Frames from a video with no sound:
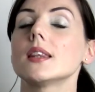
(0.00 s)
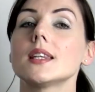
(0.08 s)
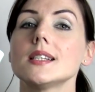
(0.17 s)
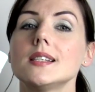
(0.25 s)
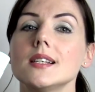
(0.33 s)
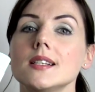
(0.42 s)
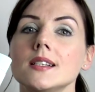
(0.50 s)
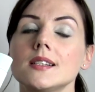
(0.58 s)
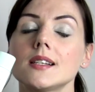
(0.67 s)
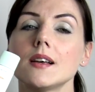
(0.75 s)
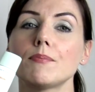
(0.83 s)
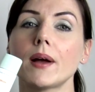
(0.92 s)
This
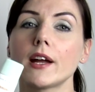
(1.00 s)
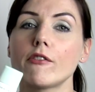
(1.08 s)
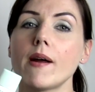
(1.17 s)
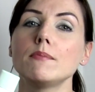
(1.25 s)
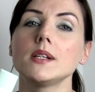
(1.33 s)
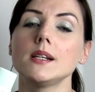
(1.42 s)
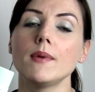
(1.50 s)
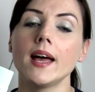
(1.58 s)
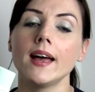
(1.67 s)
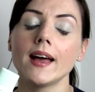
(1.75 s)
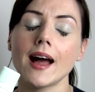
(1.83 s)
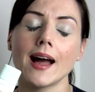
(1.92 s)
is by Creme De La
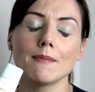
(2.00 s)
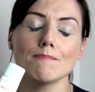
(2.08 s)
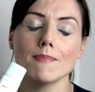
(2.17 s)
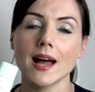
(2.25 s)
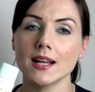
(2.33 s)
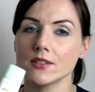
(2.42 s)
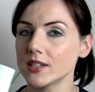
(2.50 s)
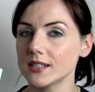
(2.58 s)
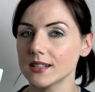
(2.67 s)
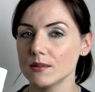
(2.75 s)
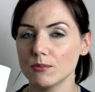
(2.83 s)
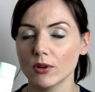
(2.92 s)
Mer. I'm mad for
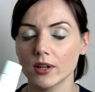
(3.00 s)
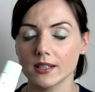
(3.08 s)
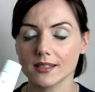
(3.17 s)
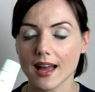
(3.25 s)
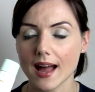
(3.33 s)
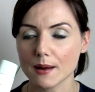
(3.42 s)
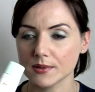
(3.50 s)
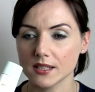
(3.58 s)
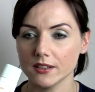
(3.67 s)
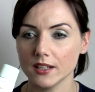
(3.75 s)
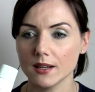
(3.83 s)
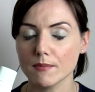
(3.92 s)
this sunblock. It's
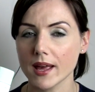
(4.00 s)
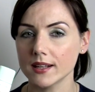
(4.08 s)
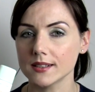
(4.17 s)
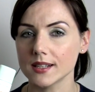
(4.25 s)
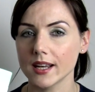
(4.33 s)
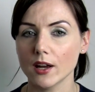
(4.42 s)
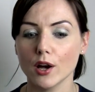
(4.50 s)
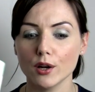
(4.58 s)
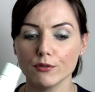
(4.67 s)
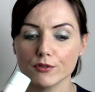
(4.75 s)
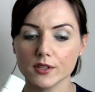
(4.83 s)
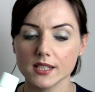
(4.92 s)
absolutely amazing.
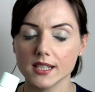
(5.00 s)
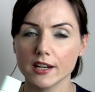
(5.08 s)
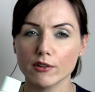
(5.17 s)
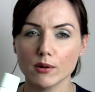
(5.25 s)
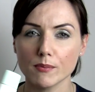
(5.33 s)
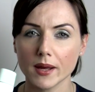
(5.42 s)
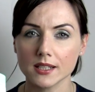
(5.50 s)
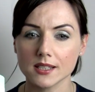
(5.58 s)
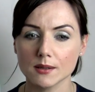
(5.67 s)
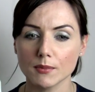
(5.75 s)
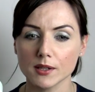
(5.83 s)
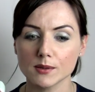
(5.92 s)
Over a serum, it makes
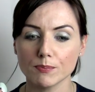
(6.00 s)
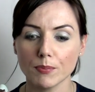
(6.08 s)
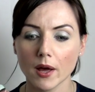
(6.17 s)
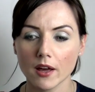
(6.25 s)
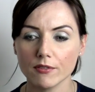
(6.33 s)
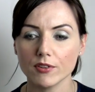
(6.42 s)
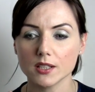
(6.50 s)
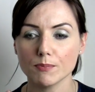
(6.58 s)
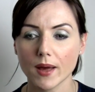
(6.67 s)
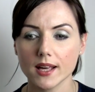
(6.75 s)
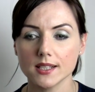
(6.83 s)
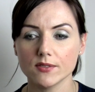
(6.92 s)
the most perfect
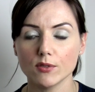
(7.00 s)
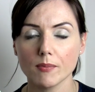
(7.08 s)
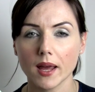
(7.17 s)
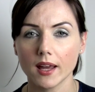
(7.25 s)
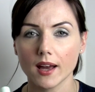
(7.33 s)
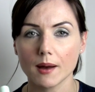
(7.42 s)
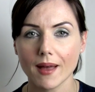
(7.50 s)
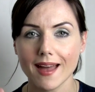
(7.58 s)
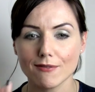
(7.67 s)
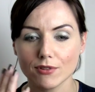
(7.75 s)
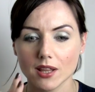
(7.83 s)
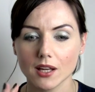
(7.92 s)
base for makeup.
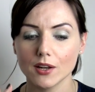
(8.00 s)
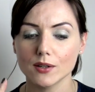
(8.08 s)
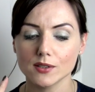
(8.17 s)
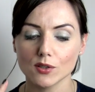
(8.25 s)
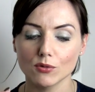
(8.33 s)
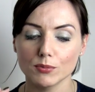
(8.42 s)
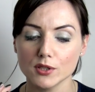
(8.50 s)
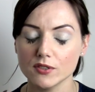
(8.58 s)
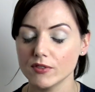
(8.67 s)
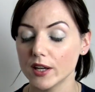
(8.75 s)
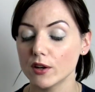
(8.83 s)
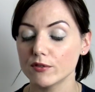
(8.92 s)
Everything goes on
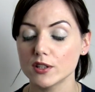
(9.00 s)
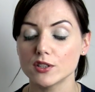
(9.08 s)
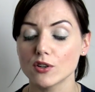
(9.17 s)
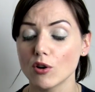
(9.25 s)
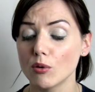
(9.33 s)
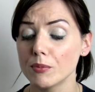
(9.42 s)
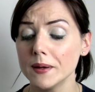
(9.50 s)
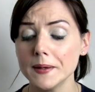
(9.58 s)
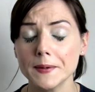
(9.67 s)
beautifully over the top.